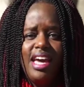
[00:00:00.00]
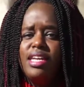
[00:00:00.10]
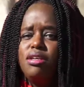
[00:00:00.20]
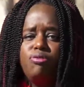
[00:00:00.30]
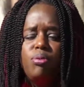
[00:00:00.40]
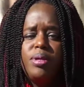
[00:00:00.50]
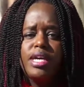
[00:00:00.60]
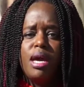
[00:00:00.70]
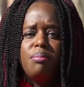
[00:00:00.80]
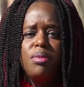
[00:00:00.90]
And if we
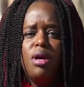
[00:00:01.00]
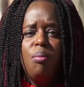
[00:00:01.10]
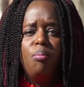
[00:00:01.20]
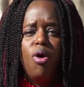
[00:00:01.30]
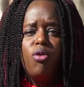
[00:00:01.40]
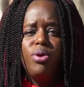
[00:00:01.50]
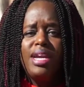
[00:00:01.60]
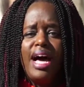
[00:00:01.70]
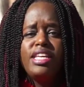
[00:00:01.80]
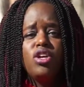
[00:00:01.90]
become more
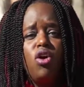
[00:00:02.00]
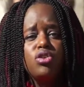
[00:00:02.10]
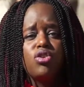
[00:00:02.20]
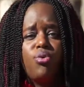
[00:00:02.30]
relying on